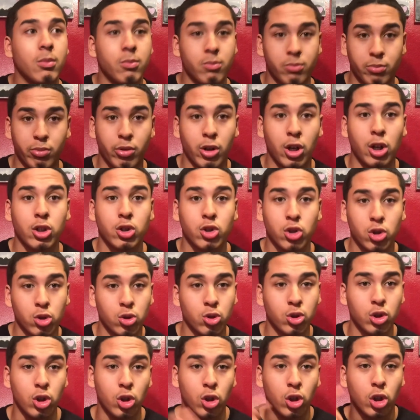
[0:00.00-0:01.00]
Bronx, New
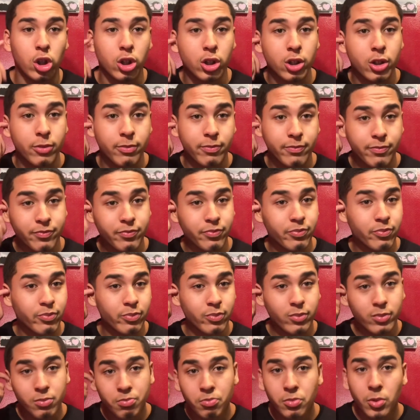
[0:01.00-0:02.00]
York,
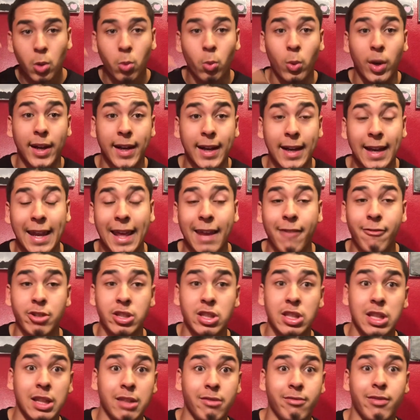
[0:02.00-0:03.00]
where Clarence
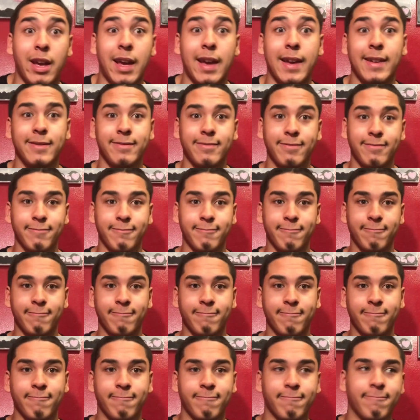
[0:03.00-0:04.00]
live at.
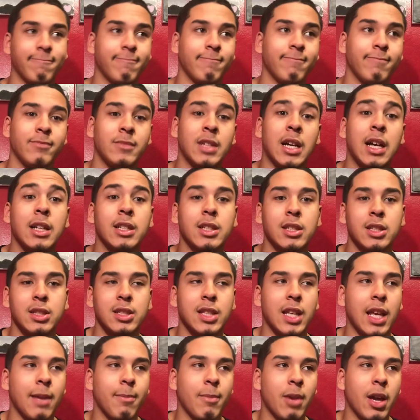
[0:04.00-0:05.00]
Not in
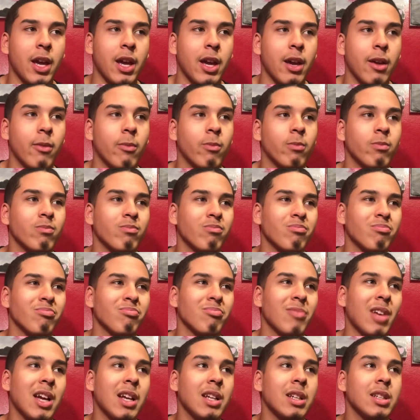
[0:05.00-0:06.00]

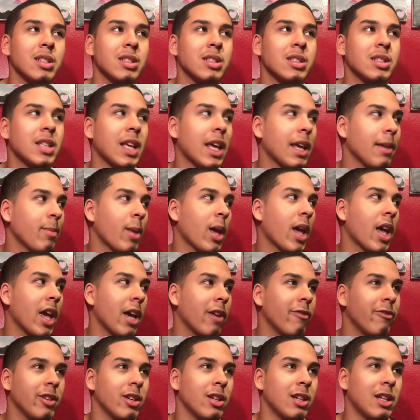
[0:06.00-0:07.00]
the same
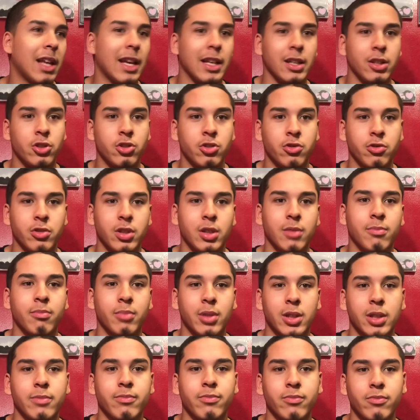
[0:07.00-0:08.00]
area, like street,
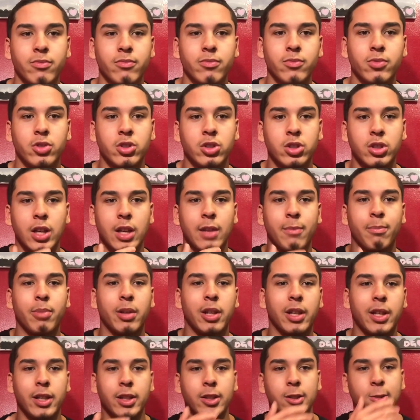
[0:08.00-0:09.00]
but same
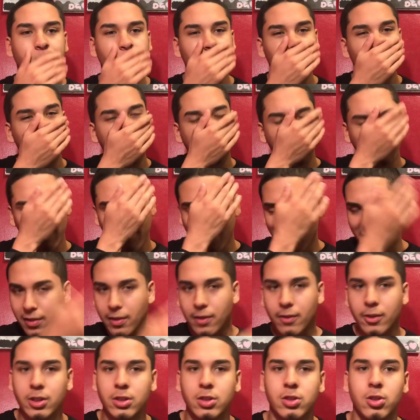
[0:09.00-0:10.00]
place.
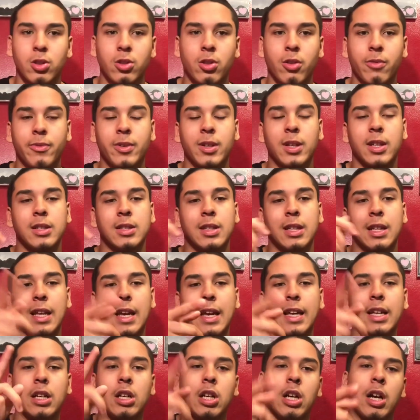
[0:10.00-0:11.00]
So don't forget to
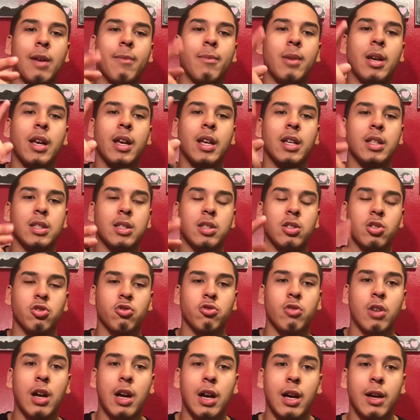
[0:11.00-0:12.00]
like, comment, and
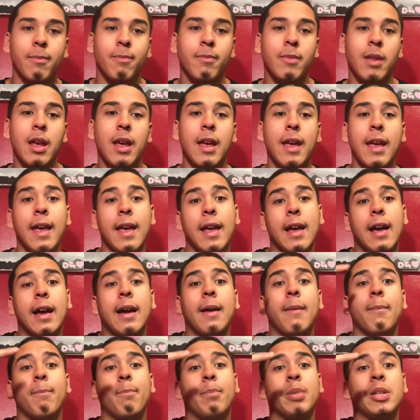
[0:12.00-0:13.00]
subscribe.
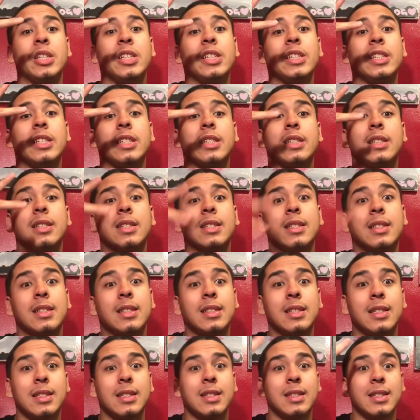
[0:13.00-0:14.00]

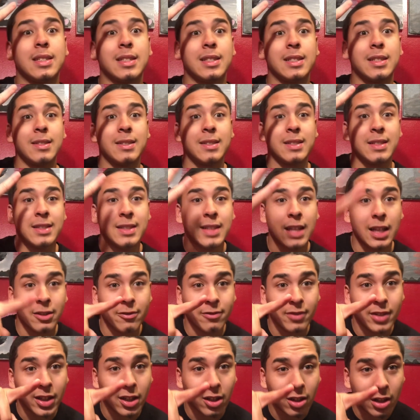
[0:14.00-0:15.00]
Peace. Next
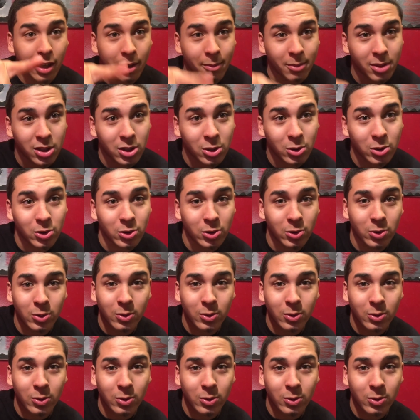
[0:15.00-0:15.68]
video coming soon.